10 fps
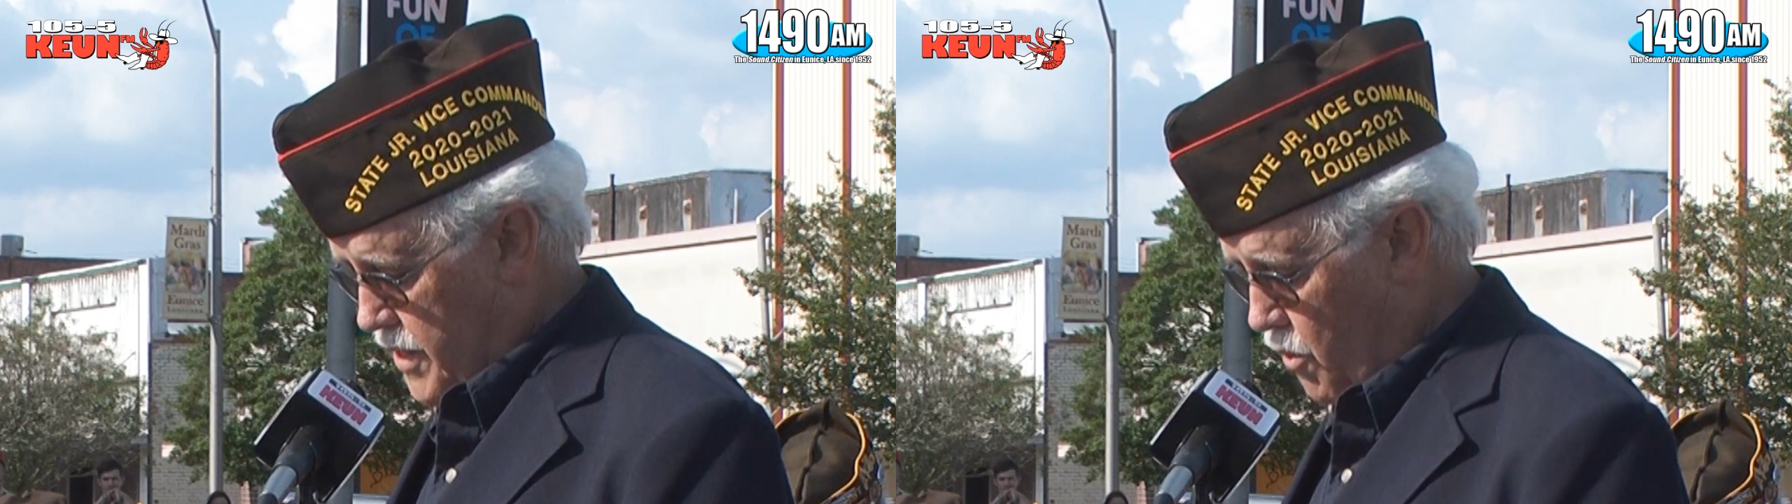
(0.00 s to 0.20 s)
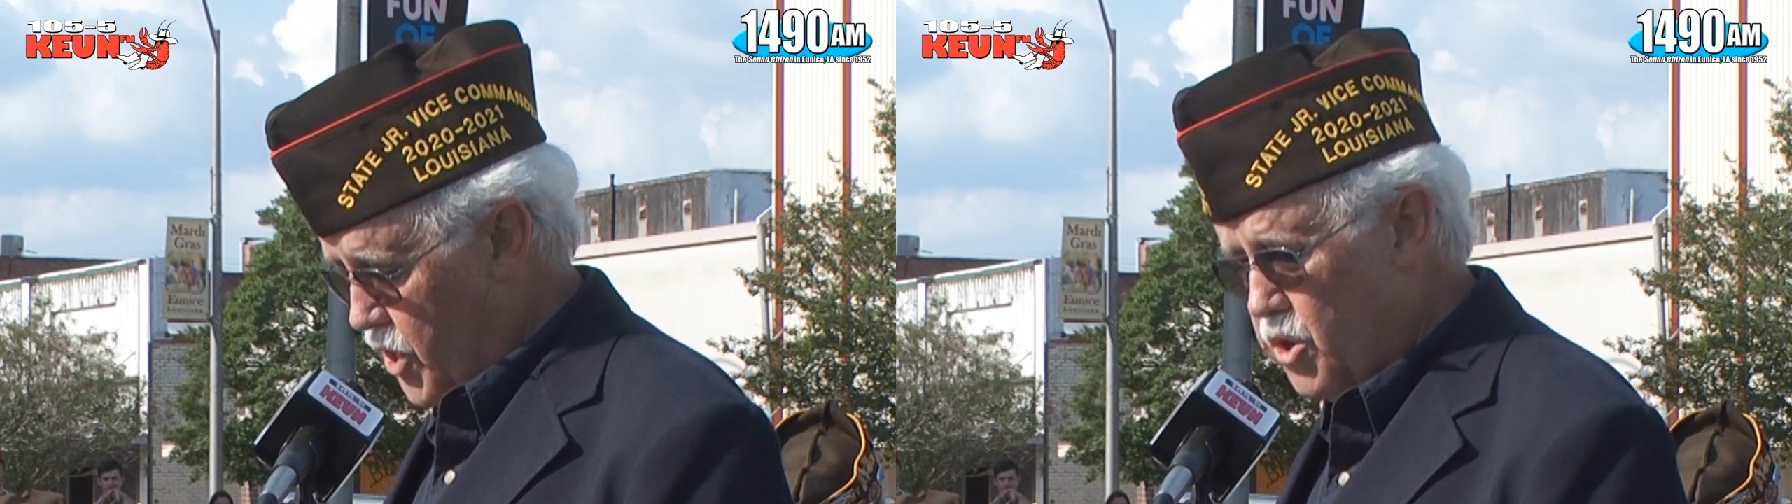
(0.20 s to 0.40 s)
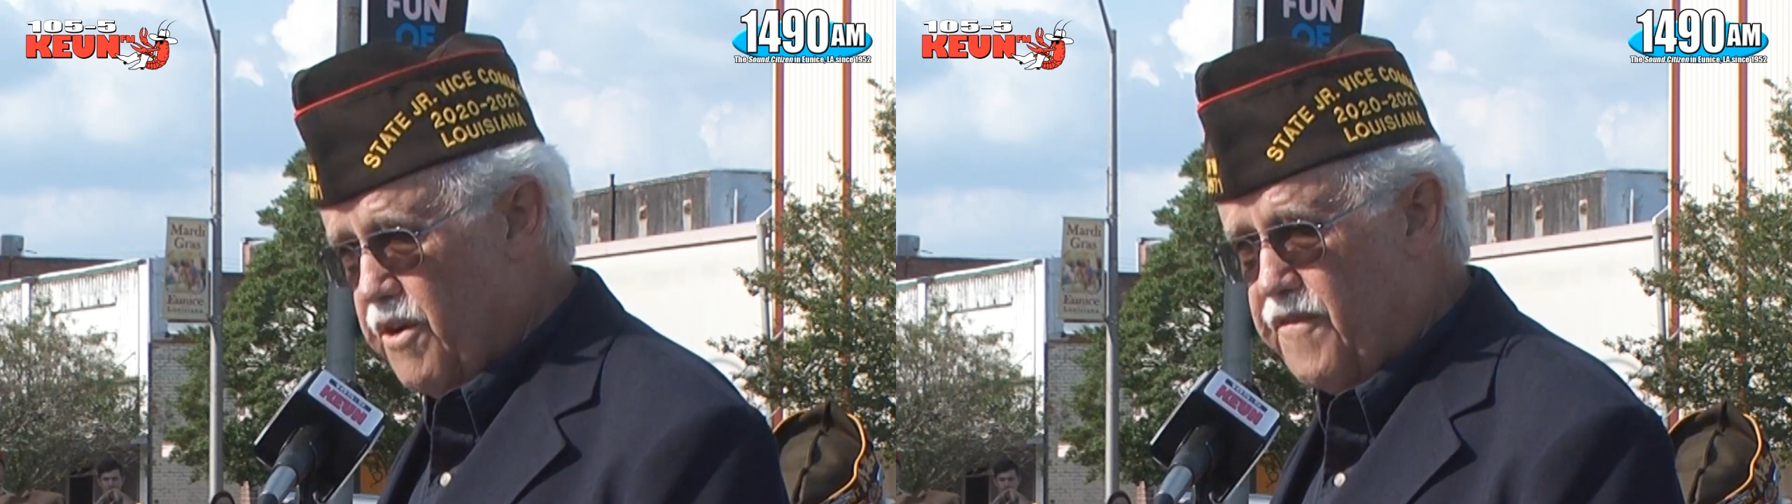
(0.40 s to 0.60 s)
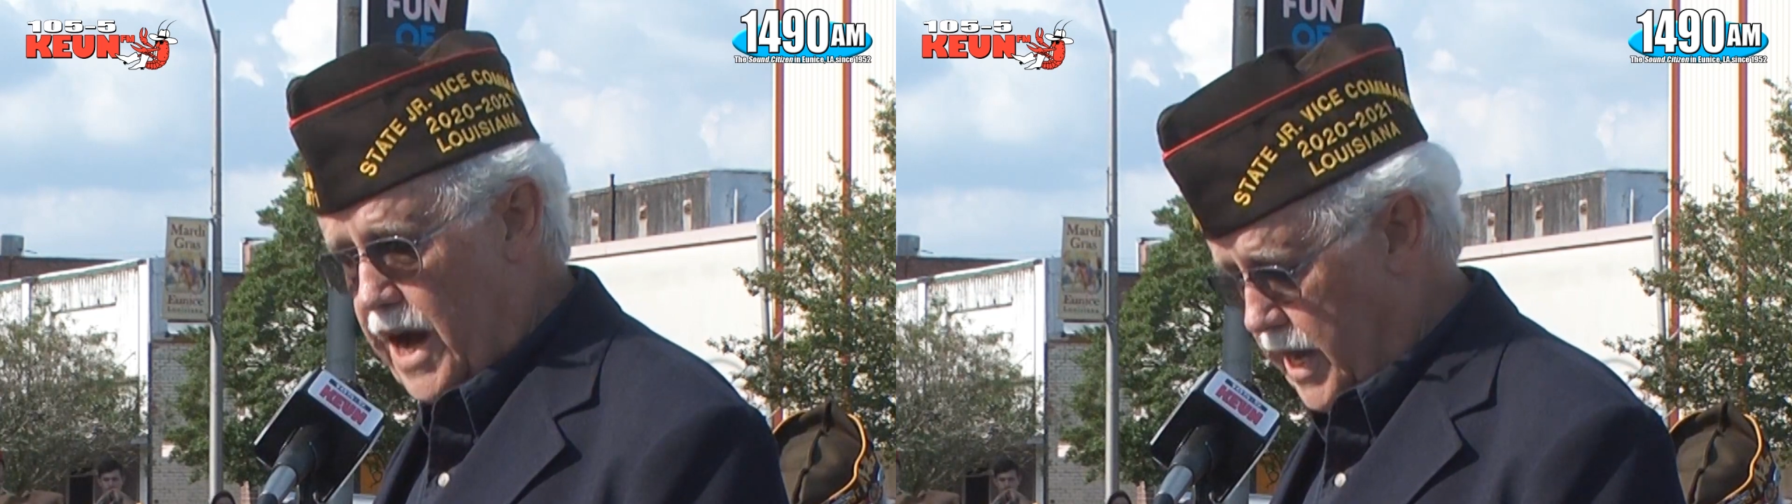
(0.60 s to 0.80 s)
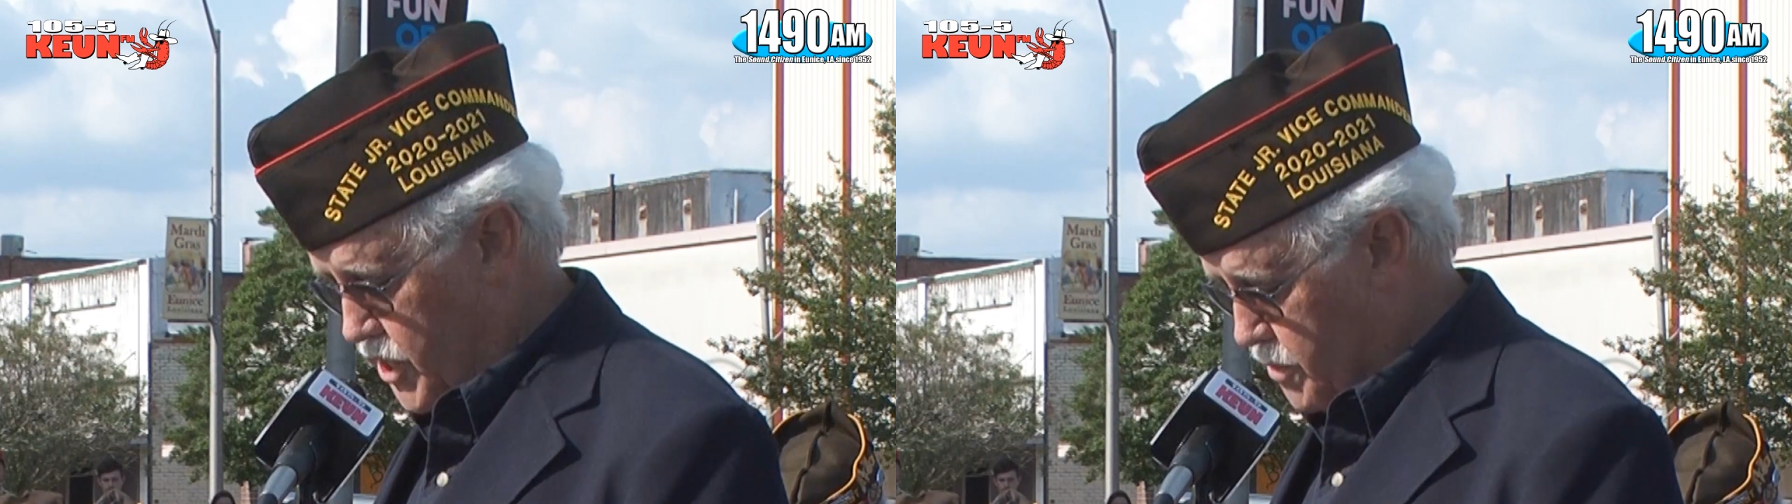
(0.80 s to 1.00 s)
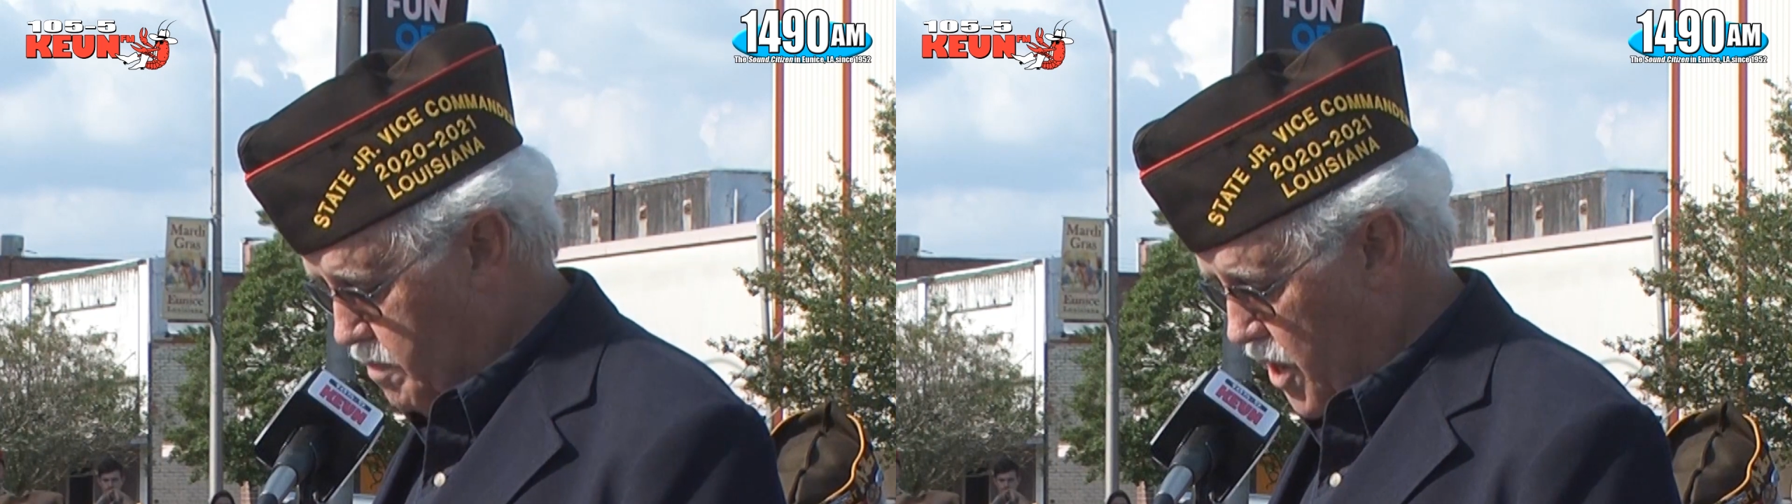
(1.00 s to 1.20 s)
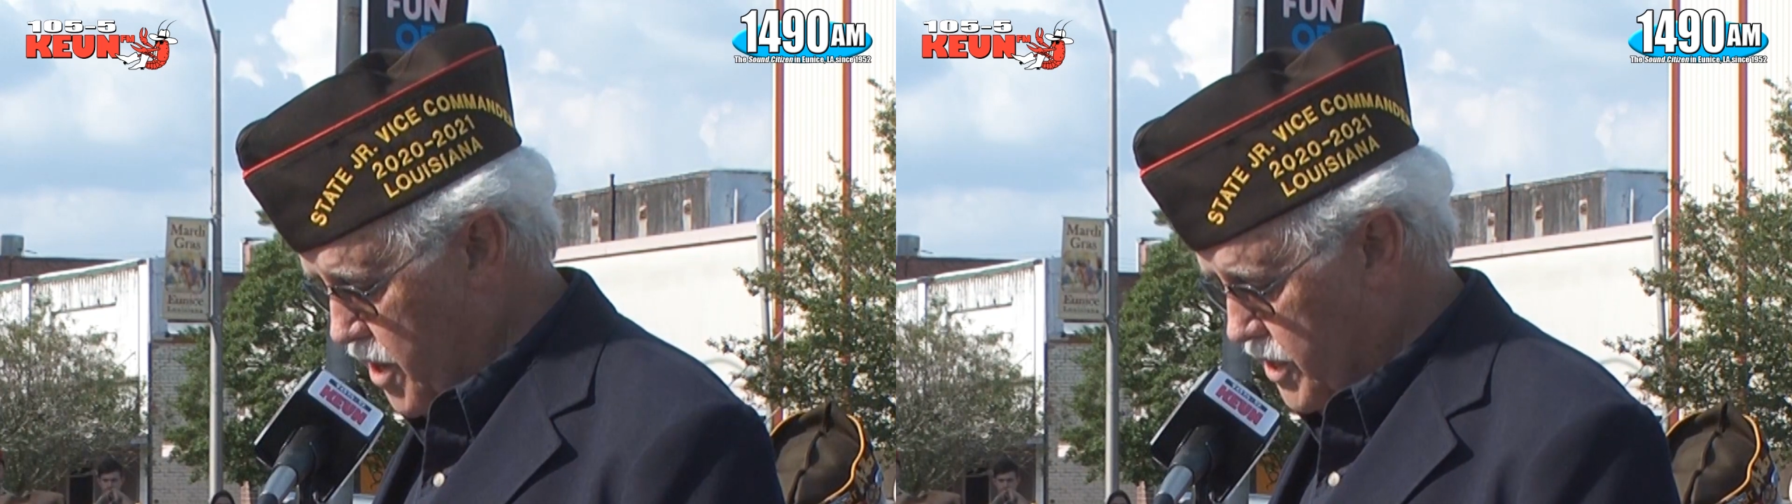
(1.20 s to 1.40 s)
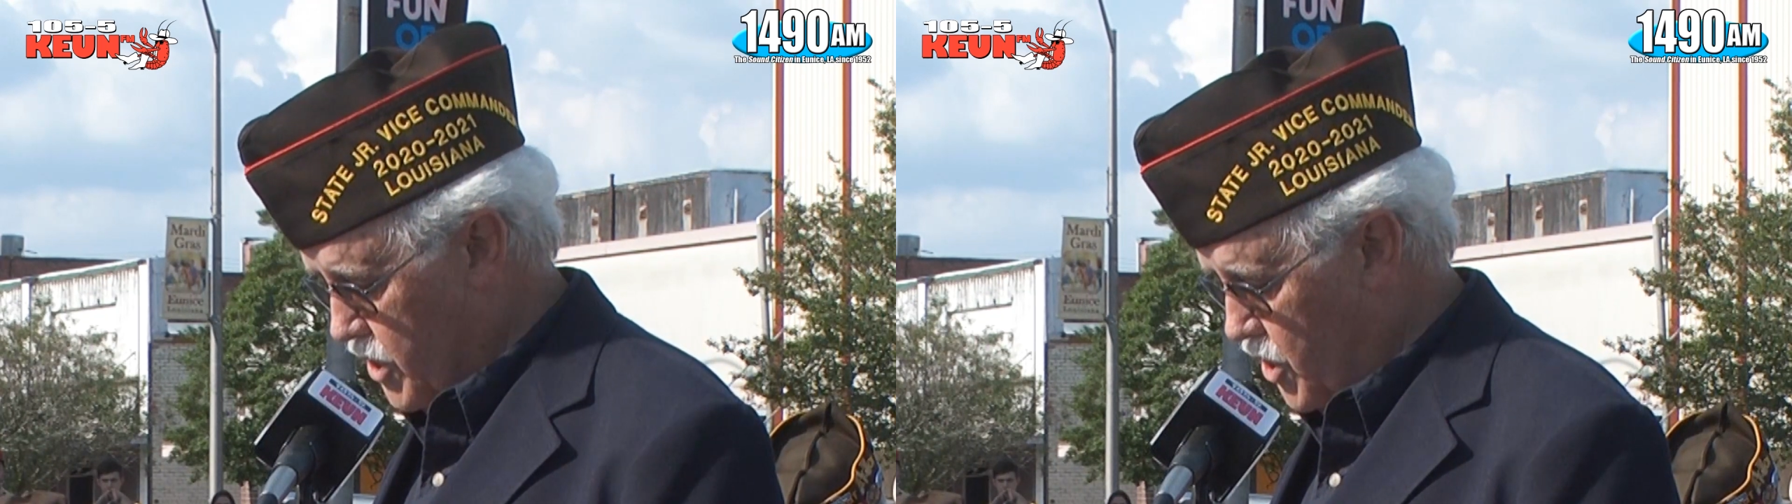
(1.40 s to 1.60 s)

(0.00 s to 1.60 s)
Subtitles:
They were unified in spirit,